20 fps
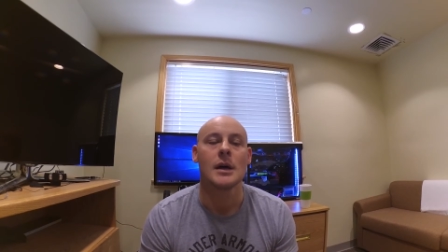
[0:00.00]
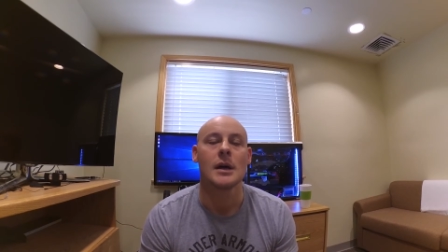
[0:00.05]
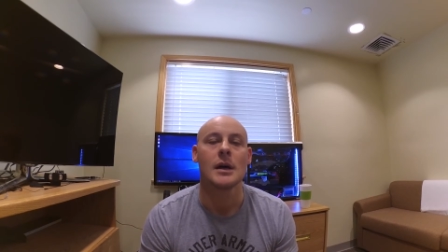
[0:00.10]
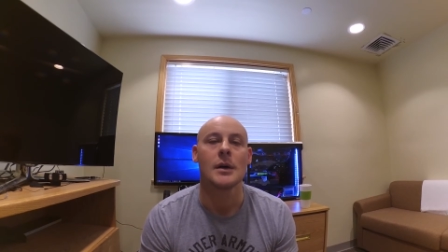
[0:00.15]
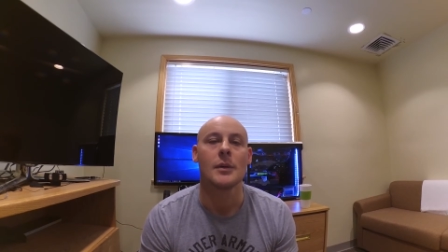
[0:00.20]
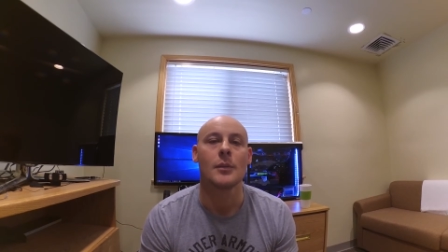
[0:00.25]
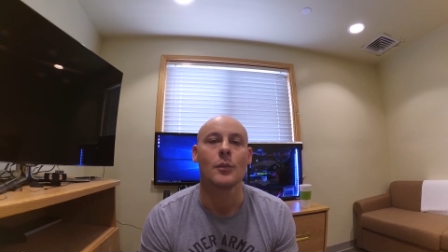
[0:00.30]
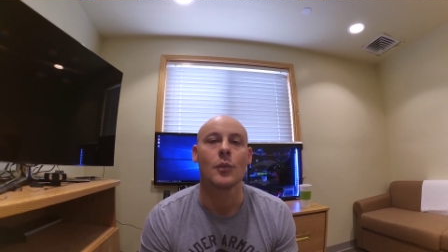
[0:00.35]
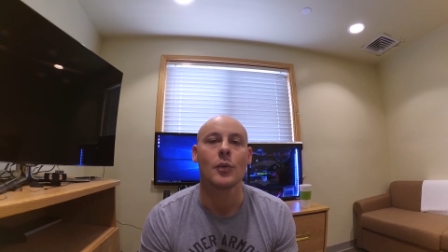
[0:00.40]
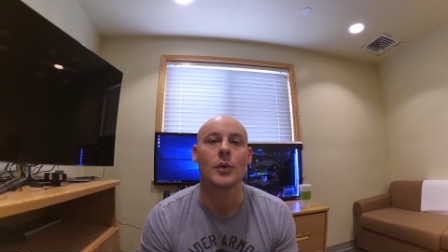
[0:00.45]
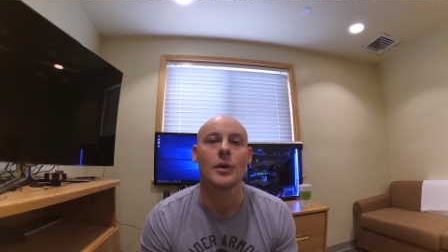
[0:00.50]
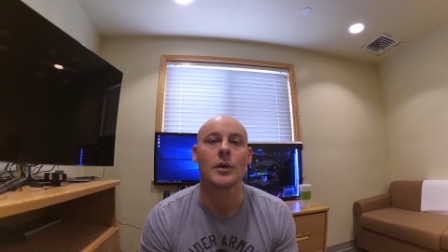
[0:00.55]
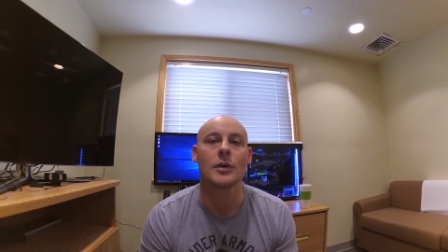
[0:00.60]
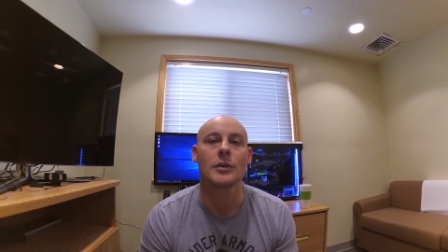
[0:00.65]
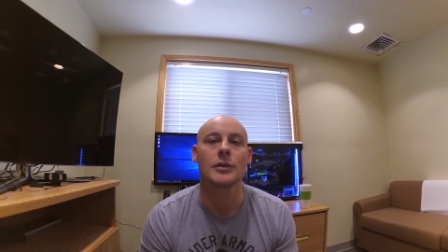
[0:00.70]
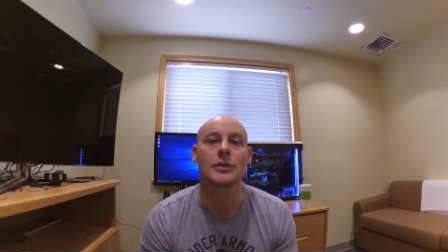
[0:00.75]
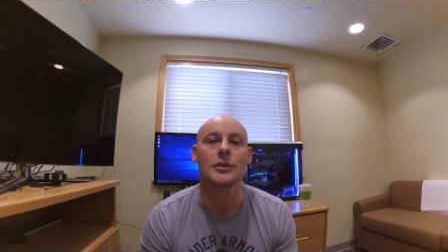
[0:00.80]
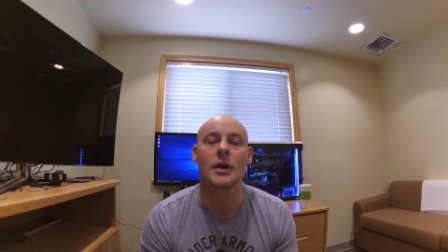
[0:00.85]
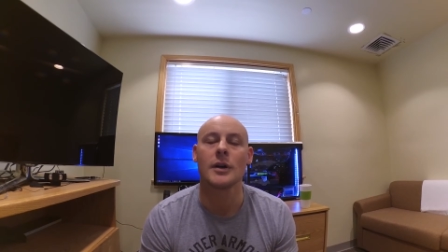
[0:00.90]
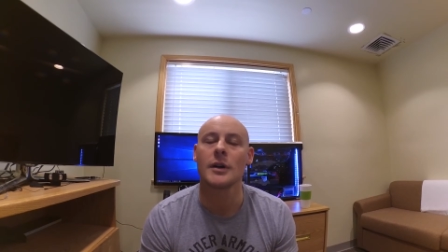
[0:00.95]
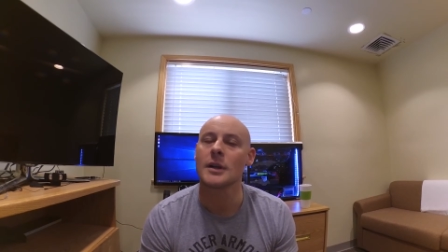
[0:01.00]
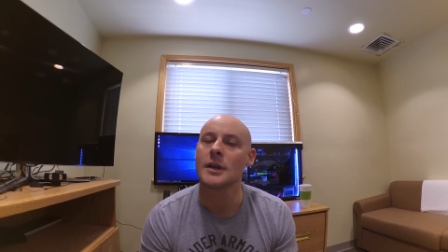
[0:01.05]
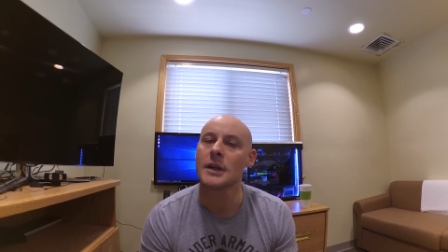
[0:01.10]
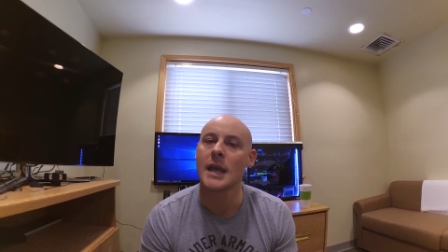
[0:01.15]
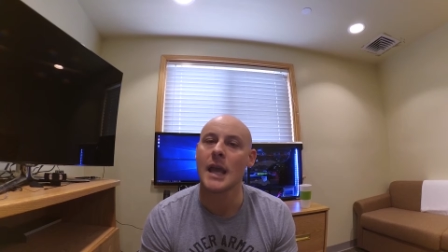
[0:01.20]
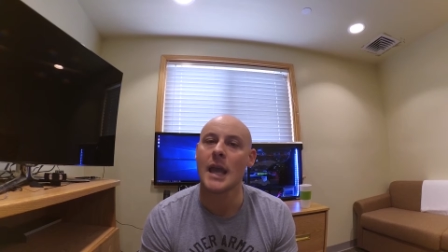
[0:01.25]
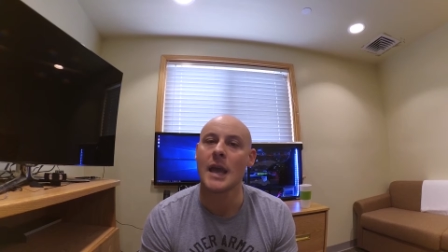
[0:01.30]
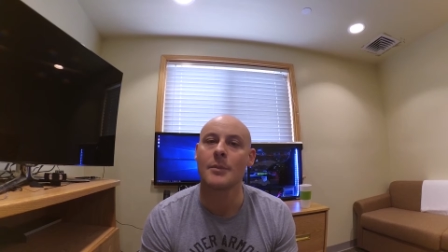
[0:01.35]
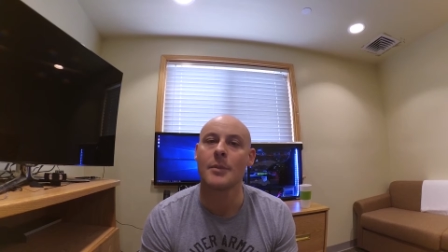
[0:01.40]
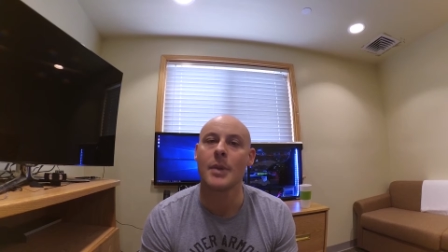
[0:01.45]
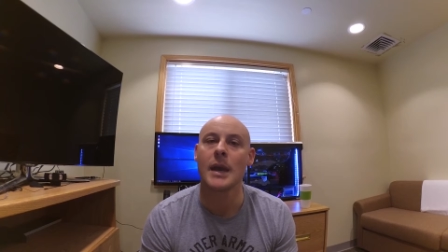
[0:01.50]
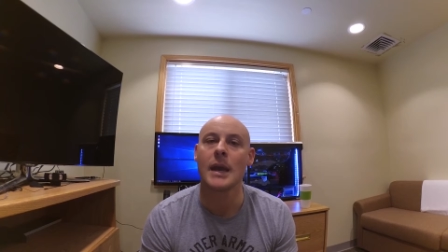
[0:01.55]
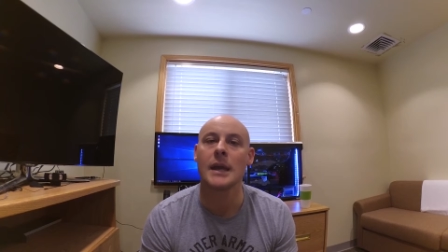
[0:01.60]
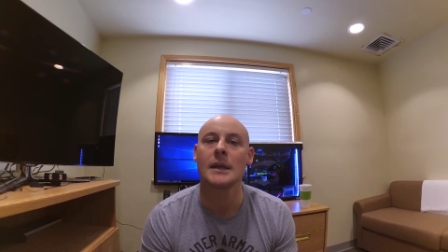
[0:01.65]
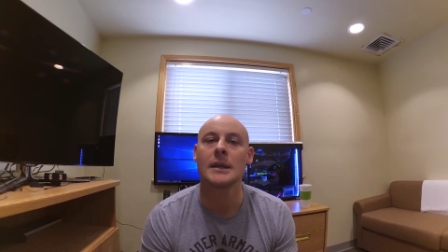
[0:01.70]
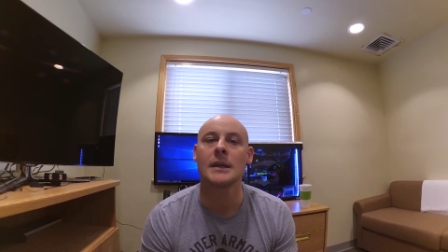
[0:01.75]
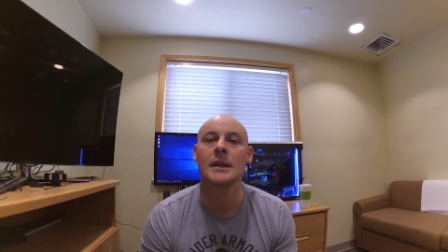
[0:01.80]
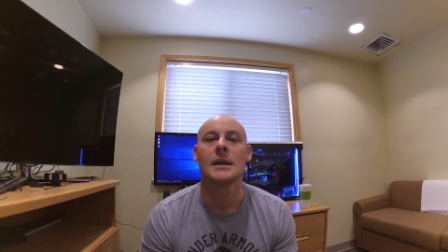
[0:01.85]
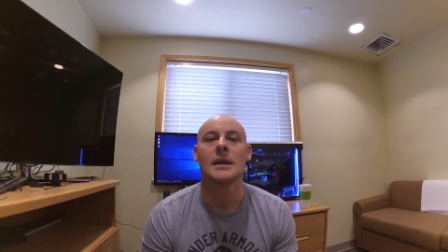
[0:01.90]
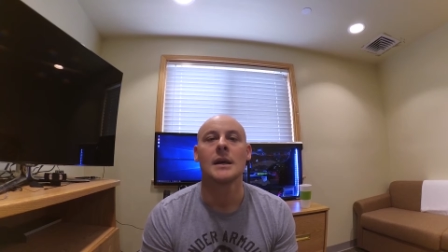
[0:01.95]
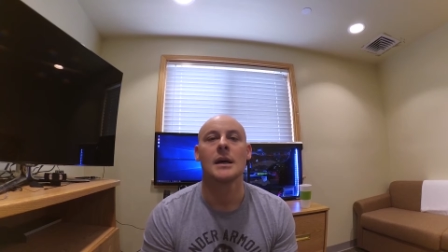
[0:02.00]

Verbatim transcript: um, we're starting a campaign.